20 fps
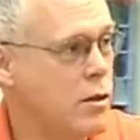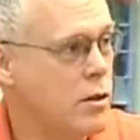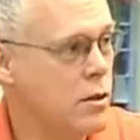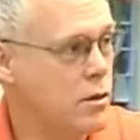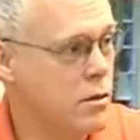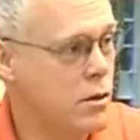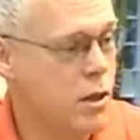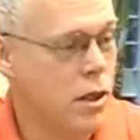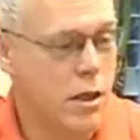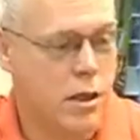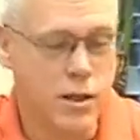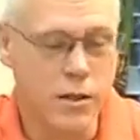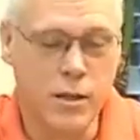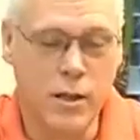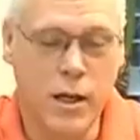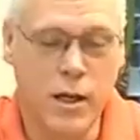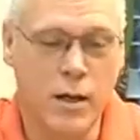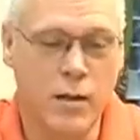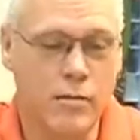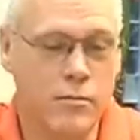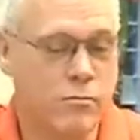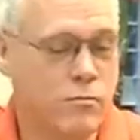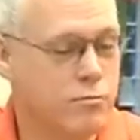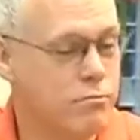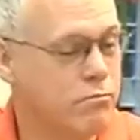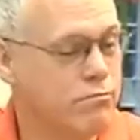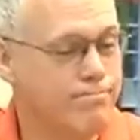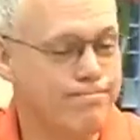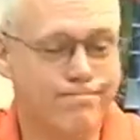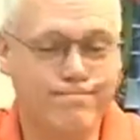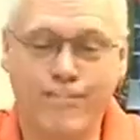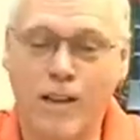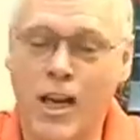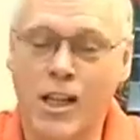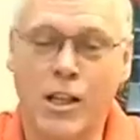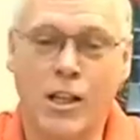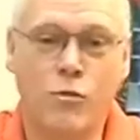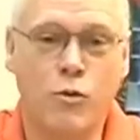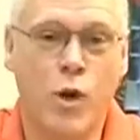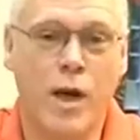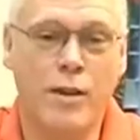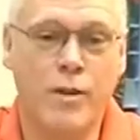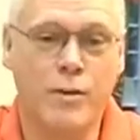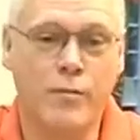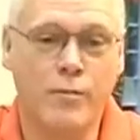mm and um, I love weather.